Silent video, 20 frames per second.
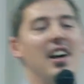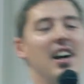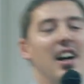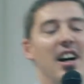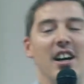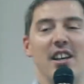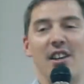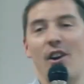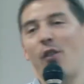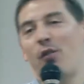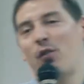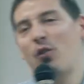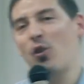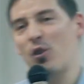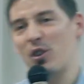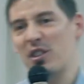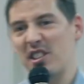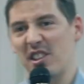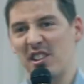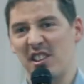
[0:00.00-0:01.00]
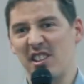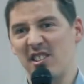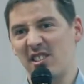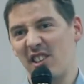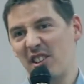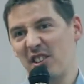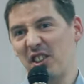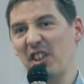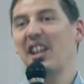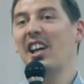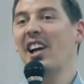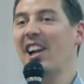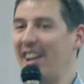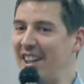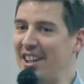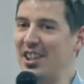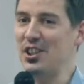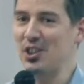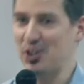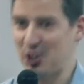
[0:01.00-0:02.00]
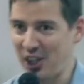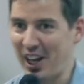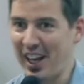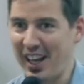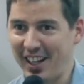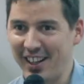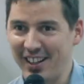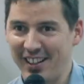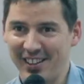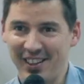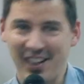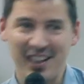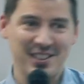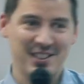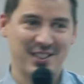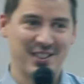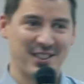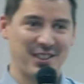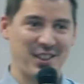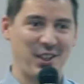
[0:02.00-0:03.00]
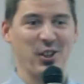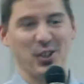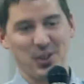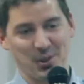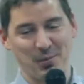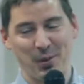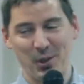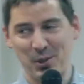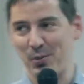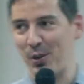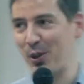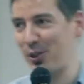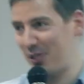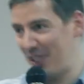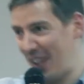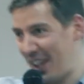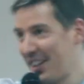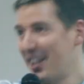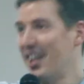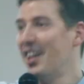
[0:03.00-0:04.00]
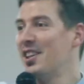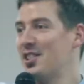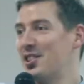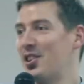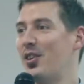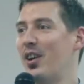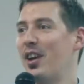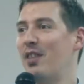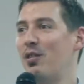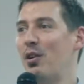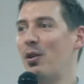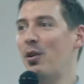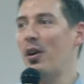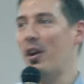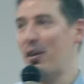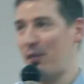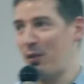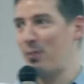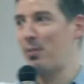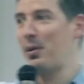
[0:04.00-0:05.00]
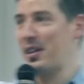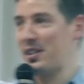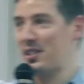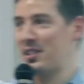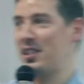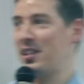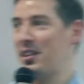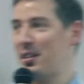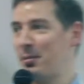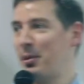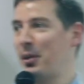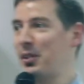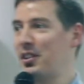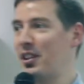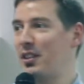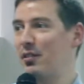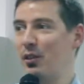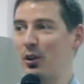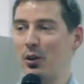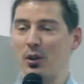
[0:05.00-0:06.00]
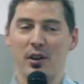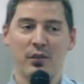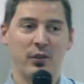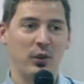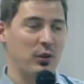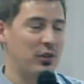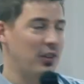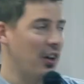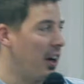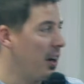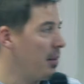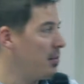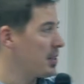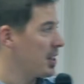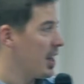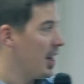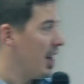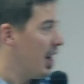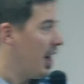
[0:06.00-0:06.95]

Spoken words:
Of course, these are the cliché. Yes, there's much more to that. So if you press the button a few times,